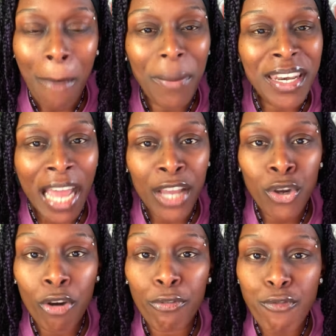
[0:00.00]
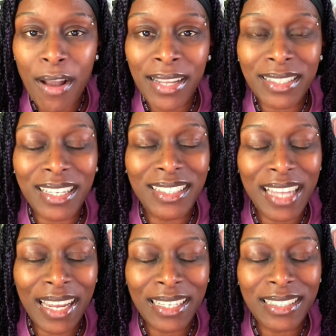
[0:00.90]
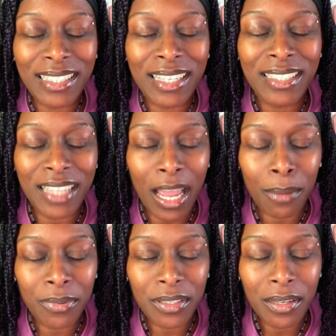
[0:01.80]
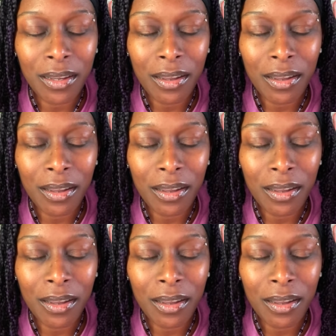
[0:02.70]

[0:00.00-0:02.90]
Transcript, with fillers: but now you're afraid to take the steps.